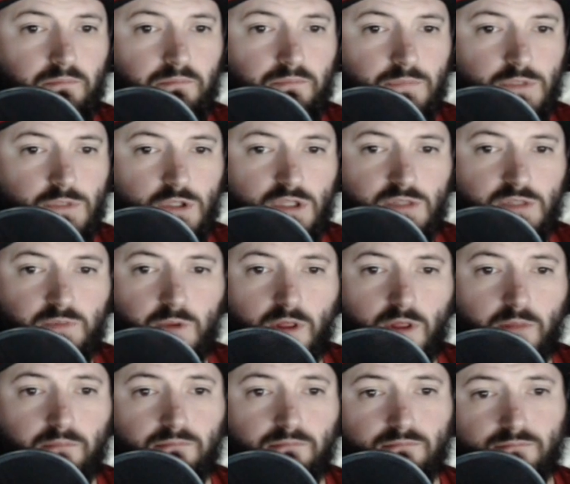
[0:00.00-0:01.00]
So let's pull
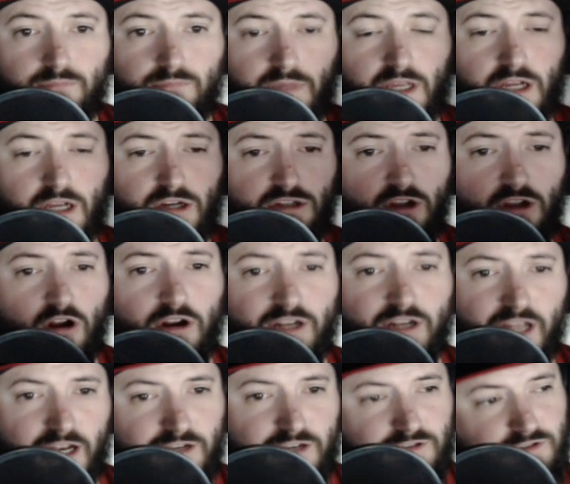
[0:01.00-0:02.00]
up, here's our
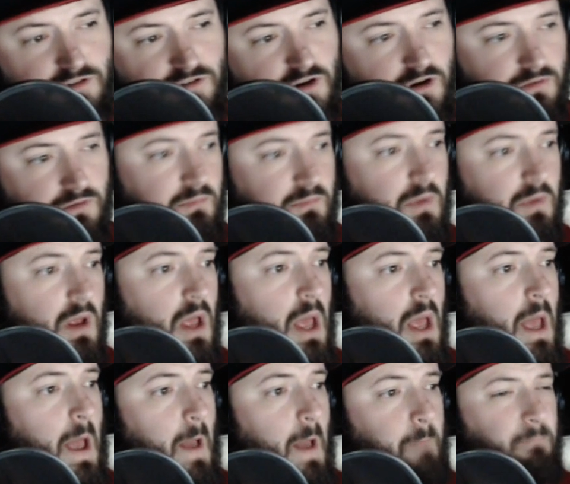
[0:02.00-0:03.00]
attendance chart.
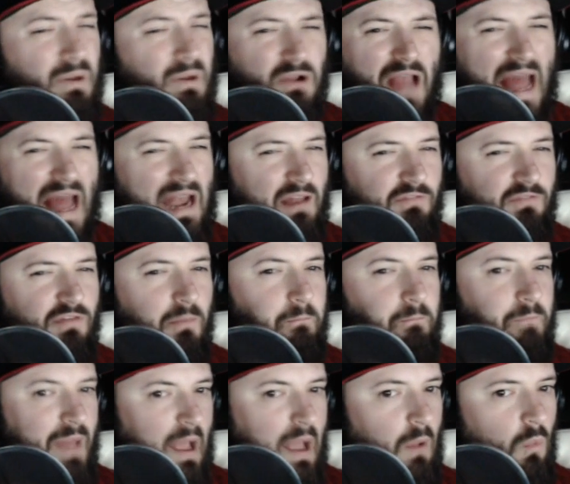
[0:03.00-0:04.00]
But kind of the
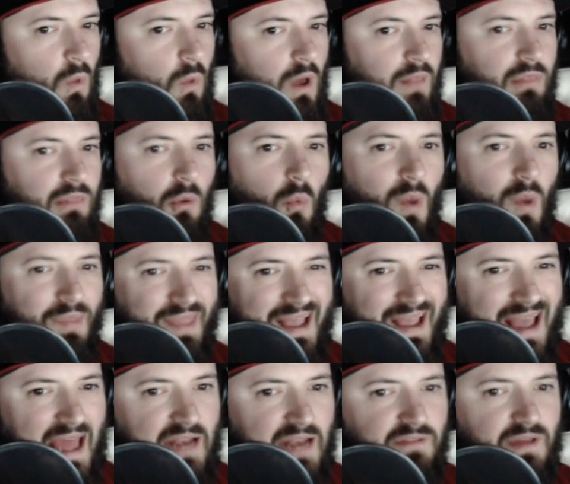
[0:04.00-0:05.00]
big one, the one that
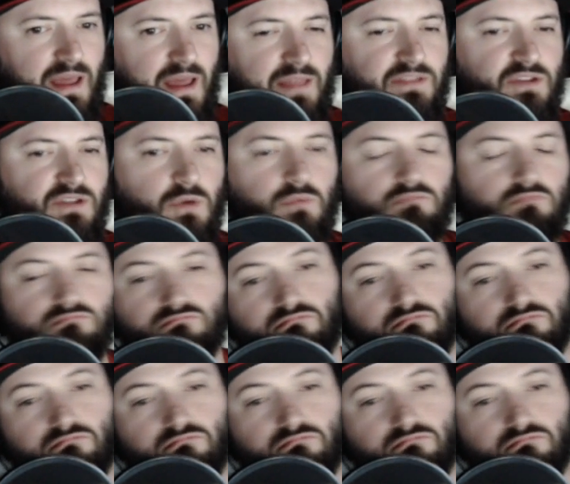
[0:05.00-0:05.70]
kind of, and so